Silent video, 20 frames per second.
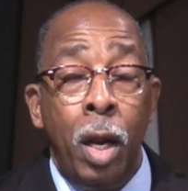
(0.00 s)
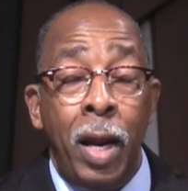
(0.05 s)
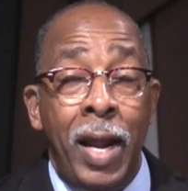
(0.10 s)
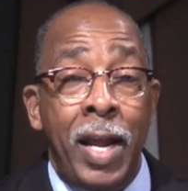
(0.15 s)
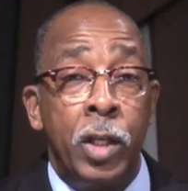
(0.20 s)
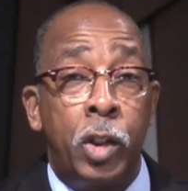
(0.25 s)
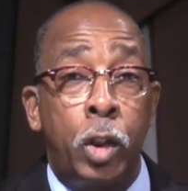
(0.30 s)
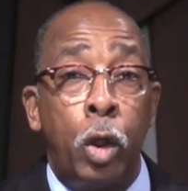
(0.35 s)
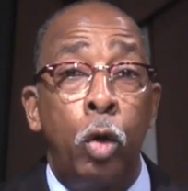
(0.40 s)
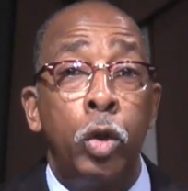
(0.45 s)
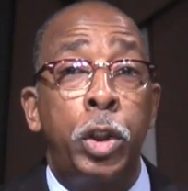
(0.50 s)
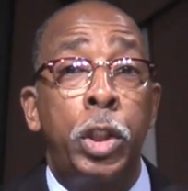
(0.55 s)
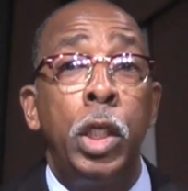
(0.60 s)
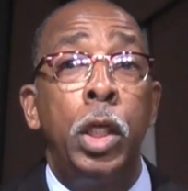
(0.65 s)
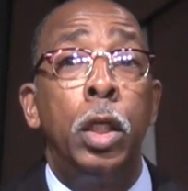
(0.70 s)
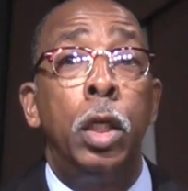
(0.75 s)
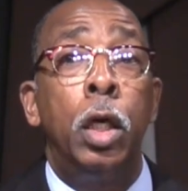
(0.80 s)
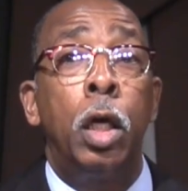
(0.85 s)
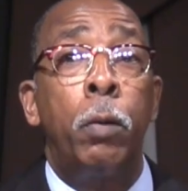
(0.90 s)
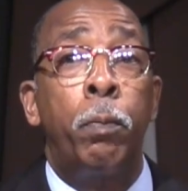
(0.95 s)
And so
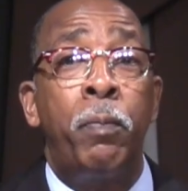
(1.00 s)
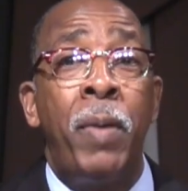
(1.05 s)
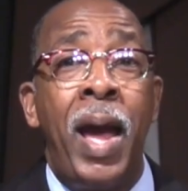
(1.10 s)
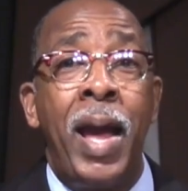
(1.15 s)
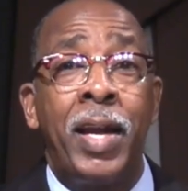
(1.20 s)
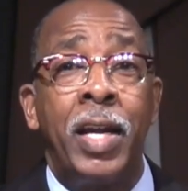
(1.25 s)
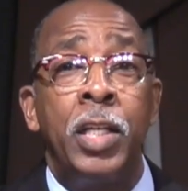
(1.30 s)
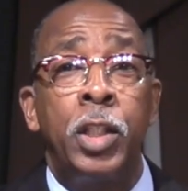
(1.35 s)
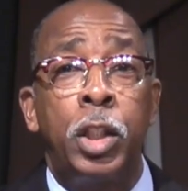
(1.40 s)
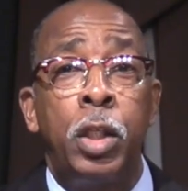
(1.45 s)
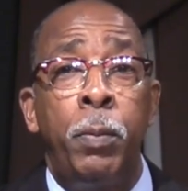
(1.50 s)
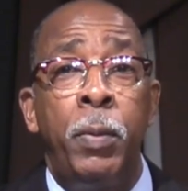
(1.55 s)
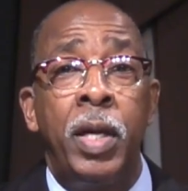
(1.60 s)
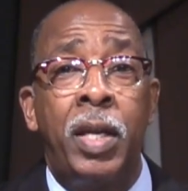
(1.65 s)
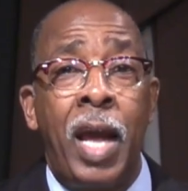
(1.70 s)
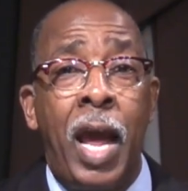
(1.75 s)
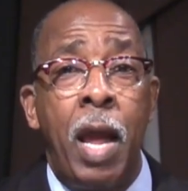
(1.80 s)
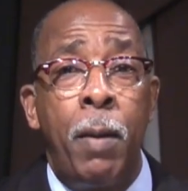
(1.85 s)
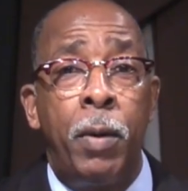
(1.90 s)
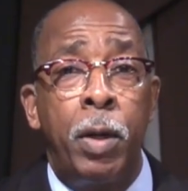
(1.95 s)
she looked back and she
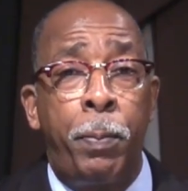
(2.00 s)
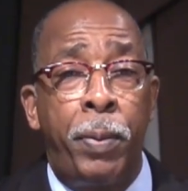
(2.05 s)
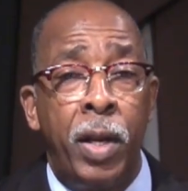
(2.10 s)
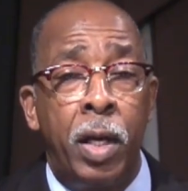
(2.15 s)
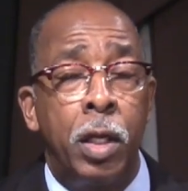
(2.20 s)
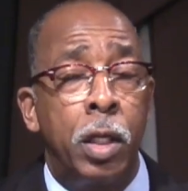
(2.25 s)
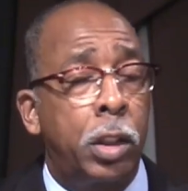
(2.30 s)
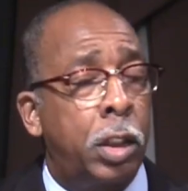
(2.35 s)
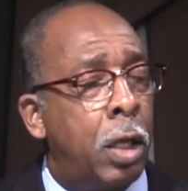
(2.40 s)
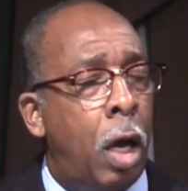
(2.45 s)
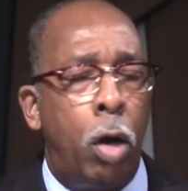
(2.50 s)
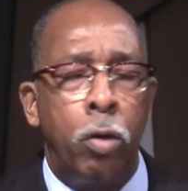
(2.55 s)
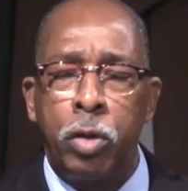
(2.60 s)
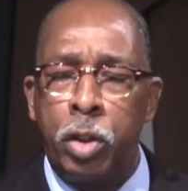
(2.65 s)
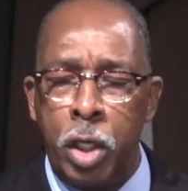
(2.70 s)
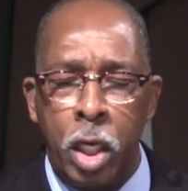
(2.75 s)
became a pillar of salt,